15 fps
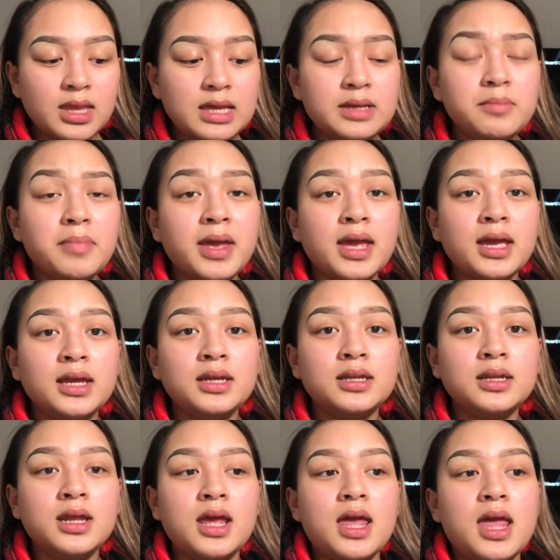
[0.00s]
in
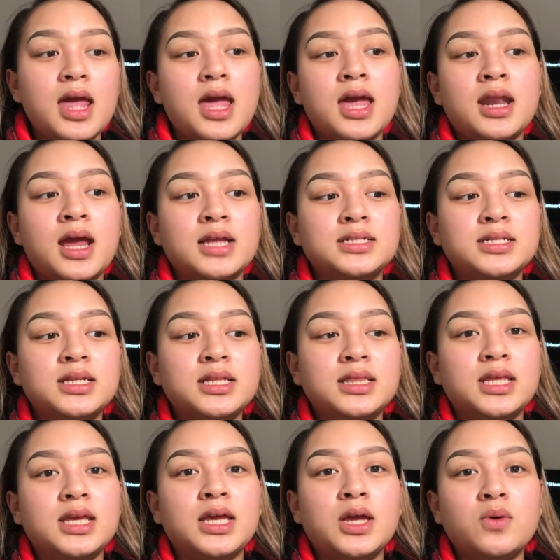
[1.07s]
pain, and I didn't
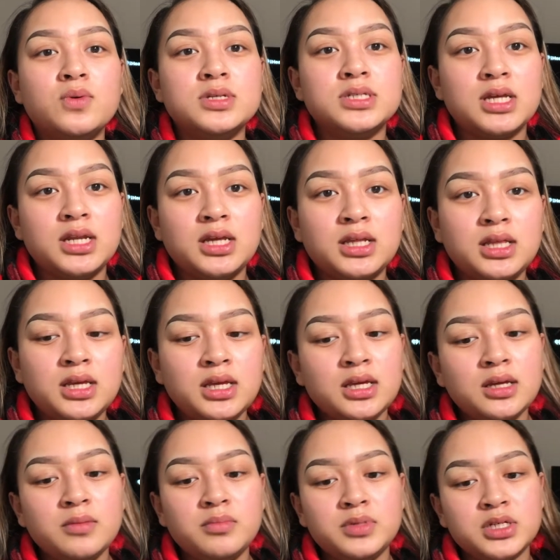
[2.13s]
think it was
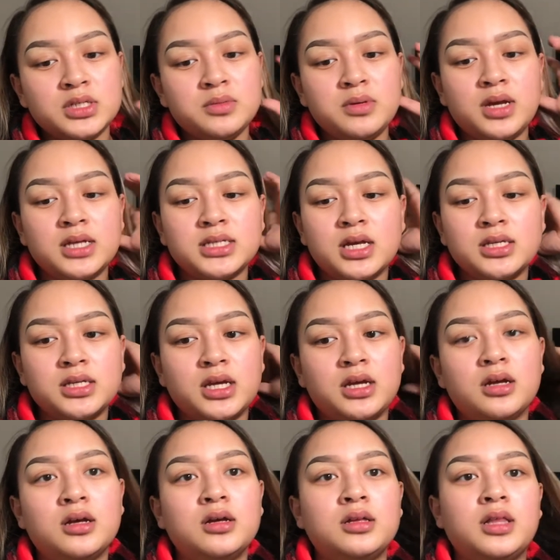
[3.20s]
anything, just because I was like,
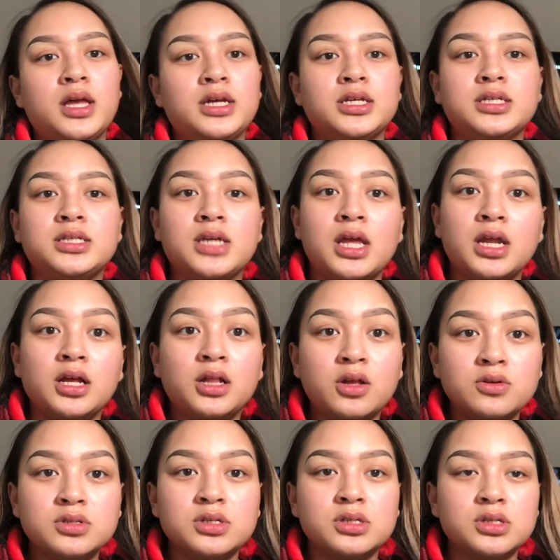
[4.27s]
oh, like, it's getting
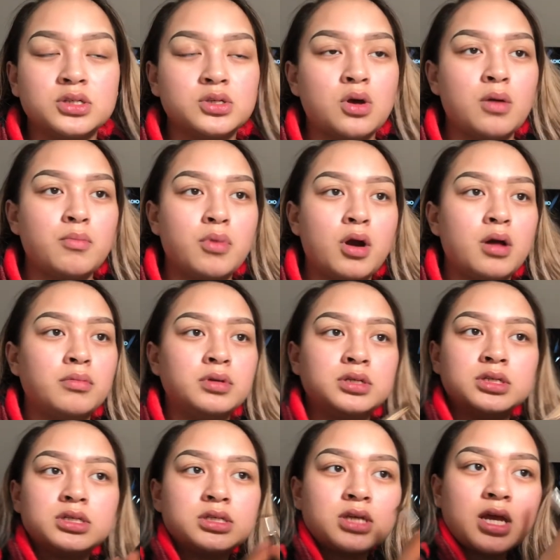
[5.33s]
closer, so I'm probably
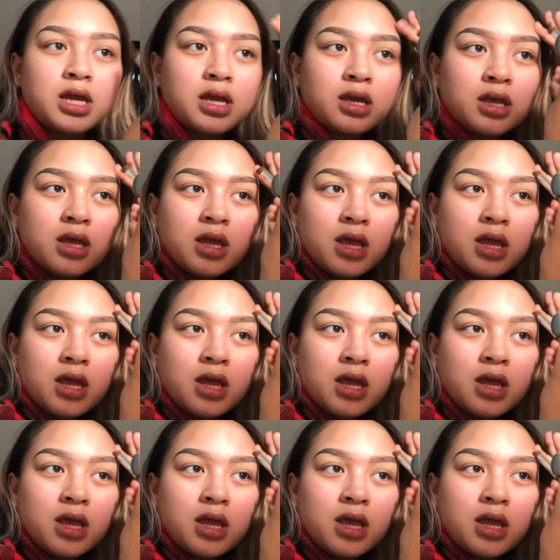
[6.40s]
just like,